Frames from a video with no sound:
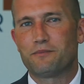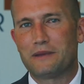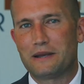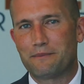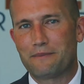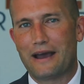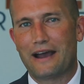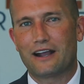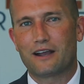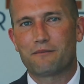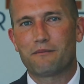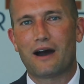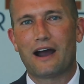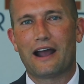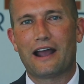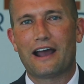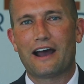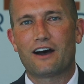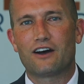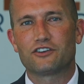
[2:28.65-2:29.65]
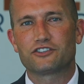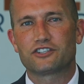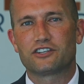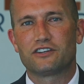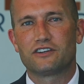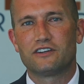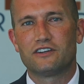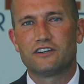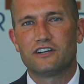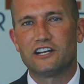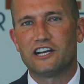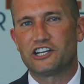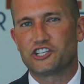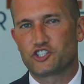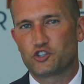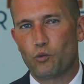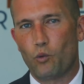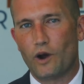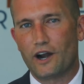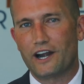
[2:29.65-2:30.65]
to meet back at my house and
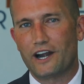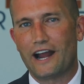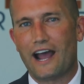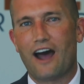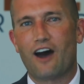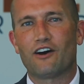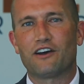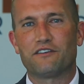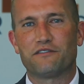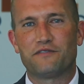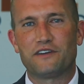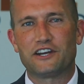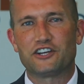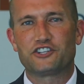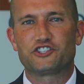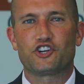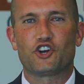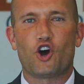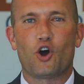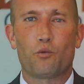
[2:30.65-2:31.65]
sweat it out and finish it